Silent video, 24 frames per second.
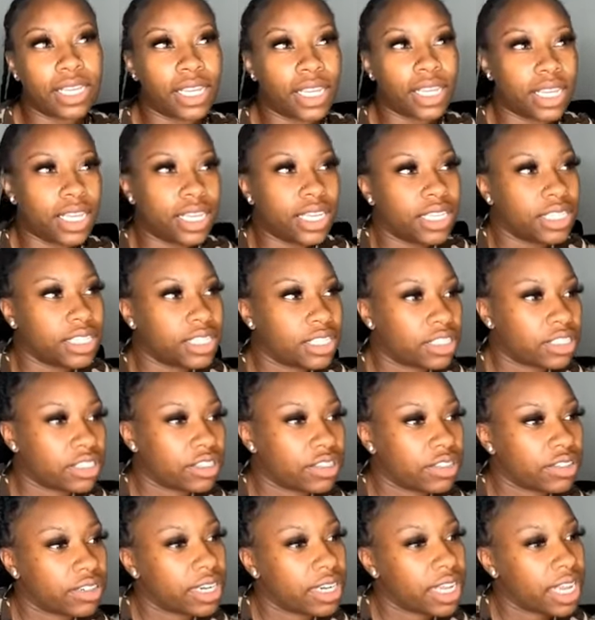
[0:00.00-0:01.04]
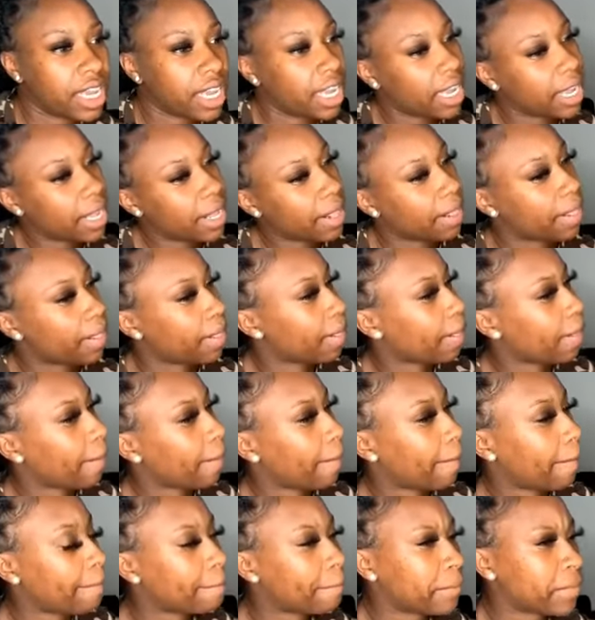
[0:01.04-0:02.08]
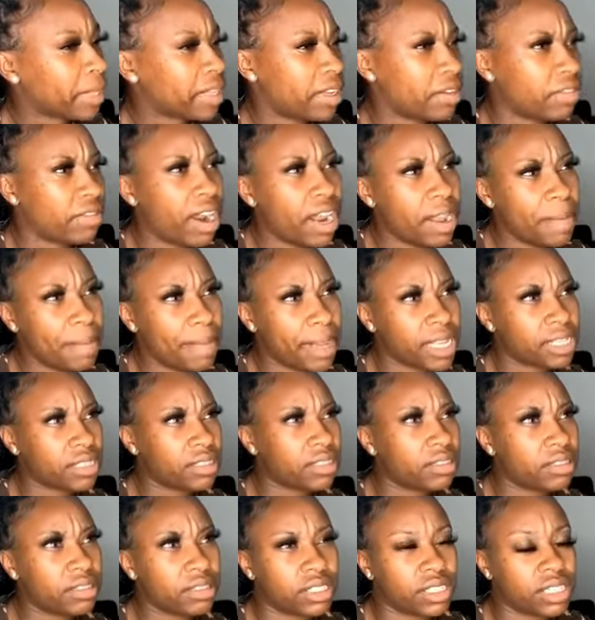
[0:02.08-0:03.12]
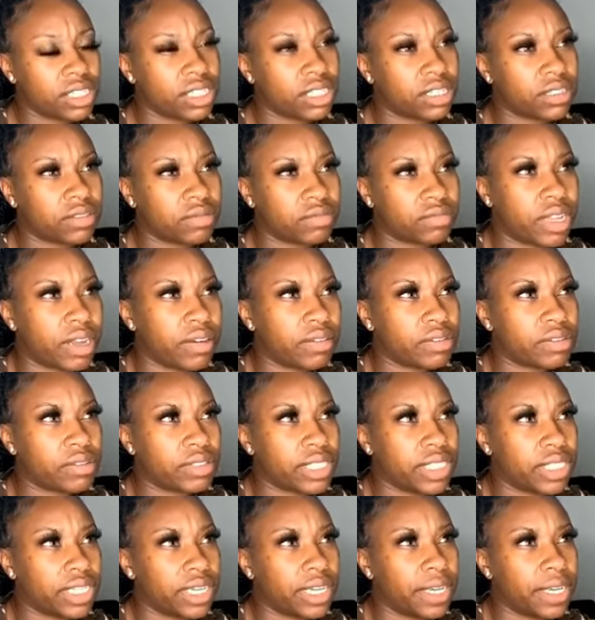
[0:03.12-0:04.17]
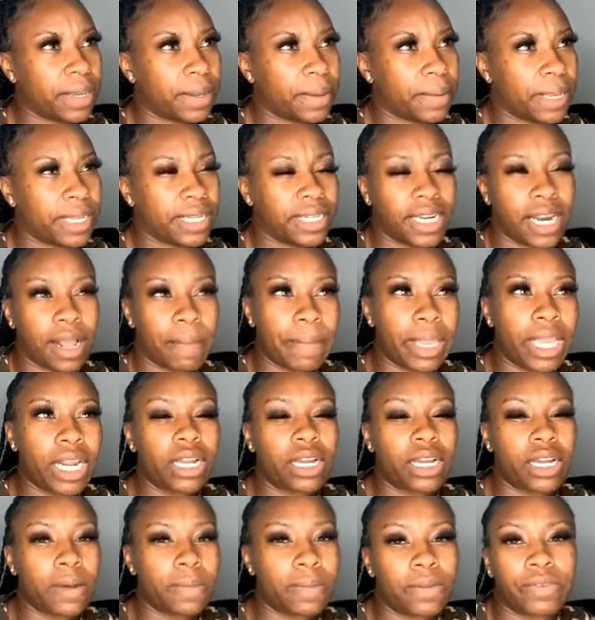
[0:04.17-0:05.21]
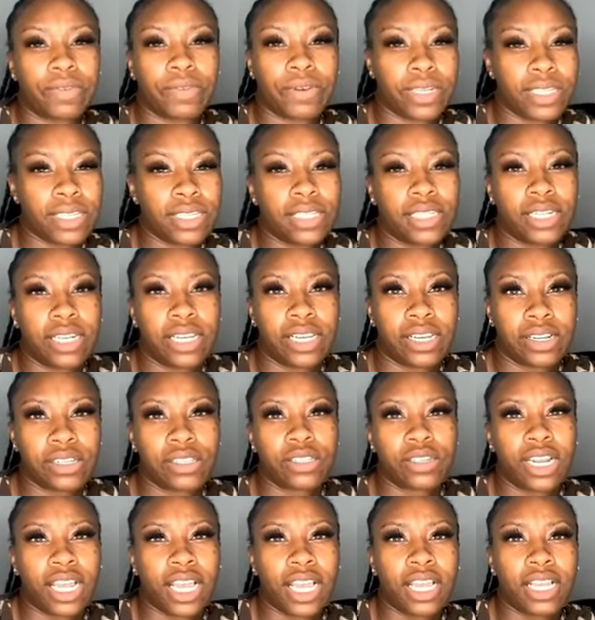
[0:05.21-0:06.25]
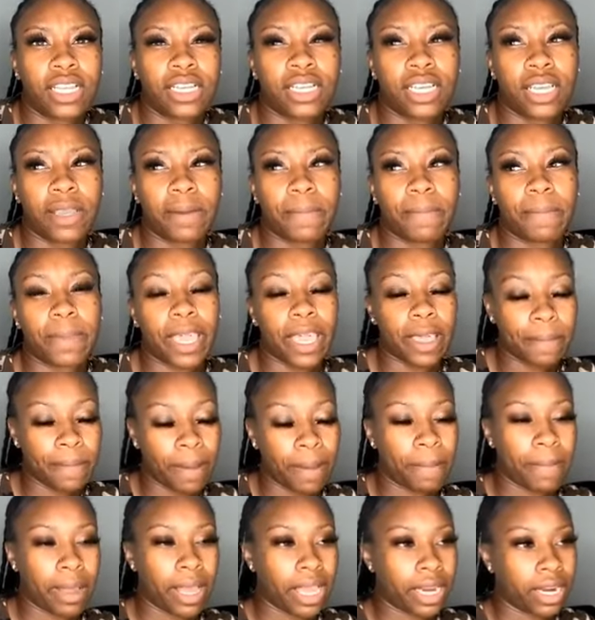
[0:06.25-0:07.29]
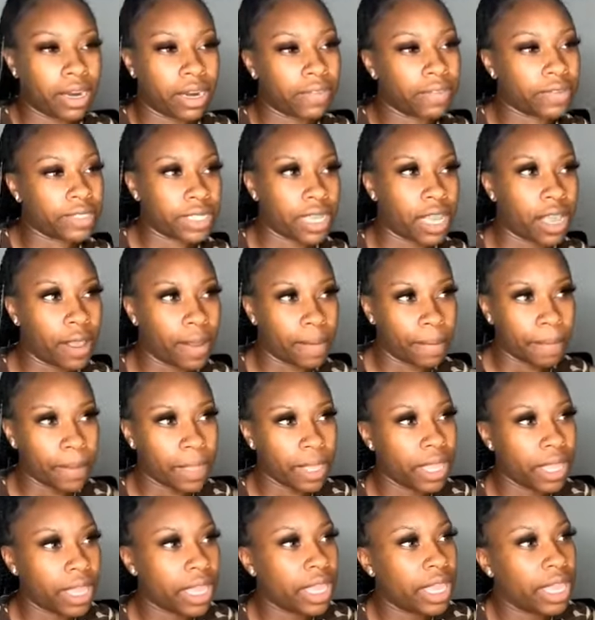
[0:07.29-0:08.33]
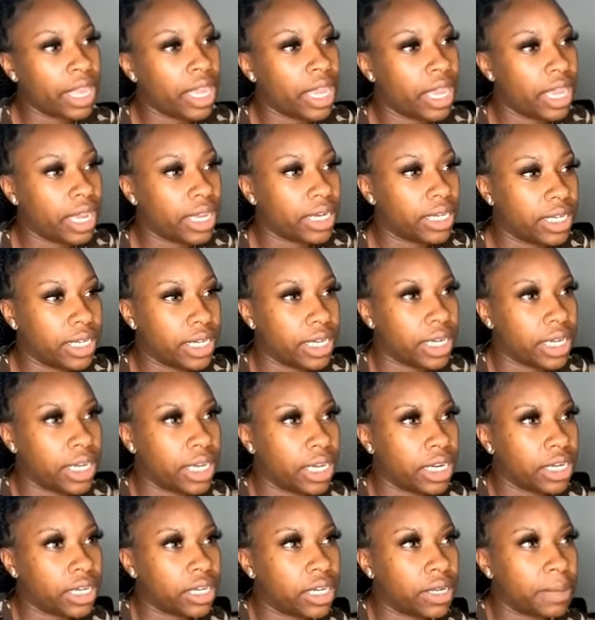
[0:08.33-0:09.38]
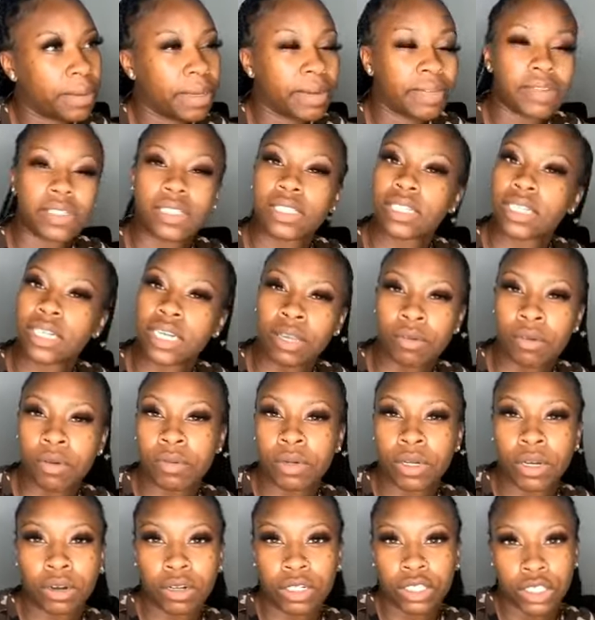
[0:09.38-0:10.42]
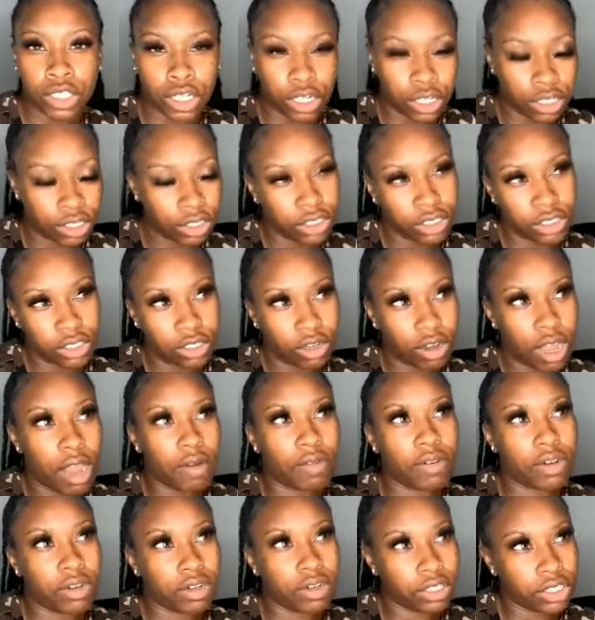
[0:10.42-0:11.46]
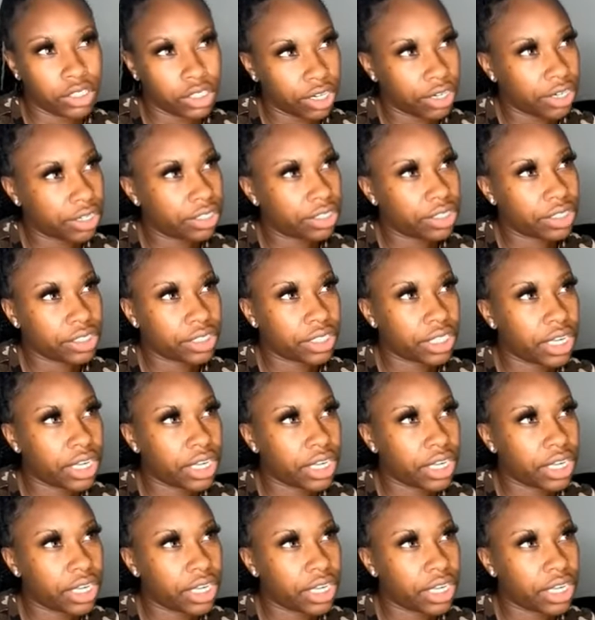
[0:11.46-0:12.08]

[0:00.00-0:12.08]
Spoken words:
So that, writing my sisters and them, that was really it. And then I made a couple of friends in there, so that kept my mind off the time. And then every Sunday we would go to church, so I would go to church.